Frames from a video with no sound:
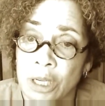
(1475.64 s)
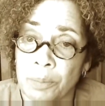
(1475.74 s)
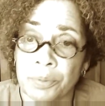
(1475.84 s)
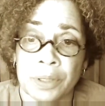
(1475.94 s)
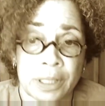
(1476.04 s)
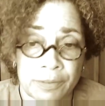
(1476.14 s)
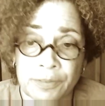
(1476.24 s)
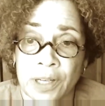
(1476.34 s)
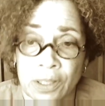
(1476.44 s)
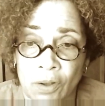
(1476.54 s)
pretty
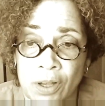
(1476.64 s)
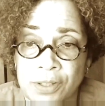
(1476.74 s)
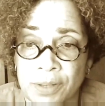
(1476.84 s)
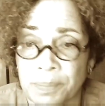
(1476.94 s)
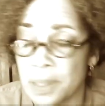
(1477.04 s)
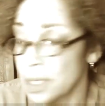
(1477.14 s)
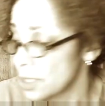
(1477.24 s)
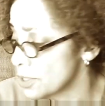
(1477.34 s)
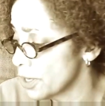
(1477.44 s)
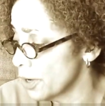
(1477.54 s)
fucking awesome.
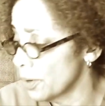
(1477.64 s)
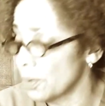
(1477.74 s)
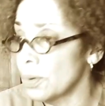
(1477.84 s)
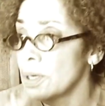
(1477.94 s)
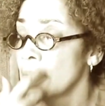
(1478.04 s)
So,